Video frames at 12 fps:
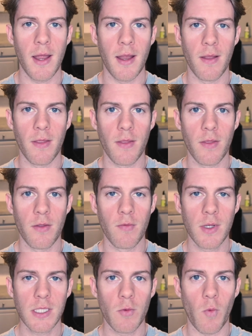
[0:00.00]
And the
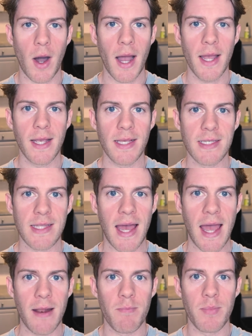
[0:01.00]
reason why is
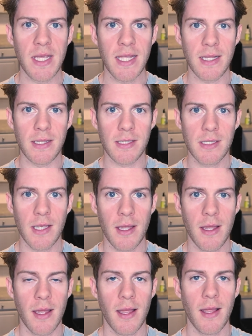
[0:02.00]
that beans,
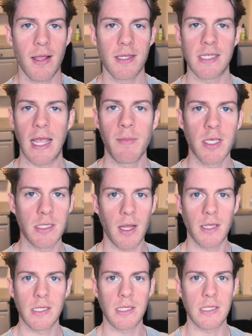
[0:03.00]
same as
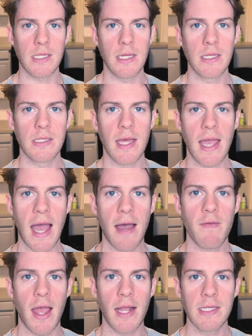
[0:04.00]
nuts and seeds, they
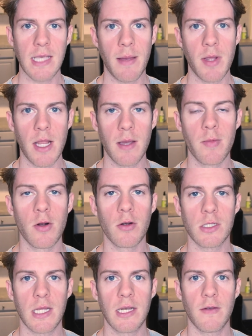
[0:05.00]
have enzyme
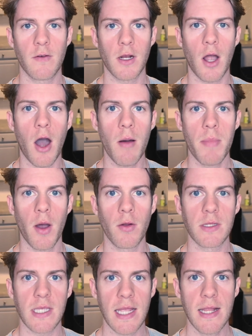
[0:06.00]
inhibitors and different
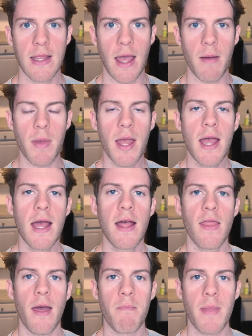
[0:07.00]
compounds in them
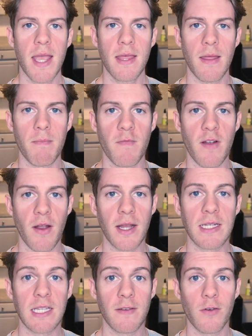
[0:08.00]
that make them
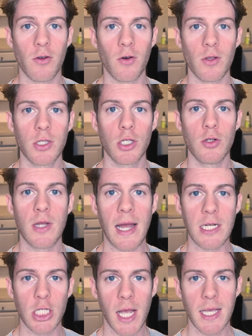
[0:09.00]
very difficult to
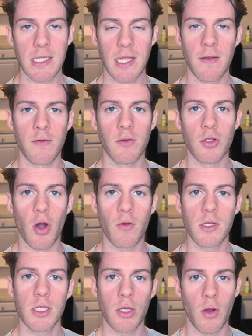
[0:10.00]
digest if you
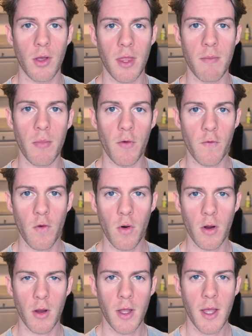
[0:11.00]
don't soak them
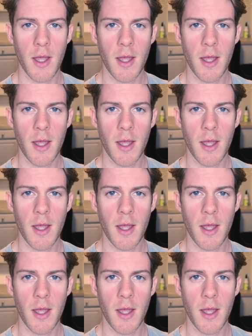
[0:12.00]
before.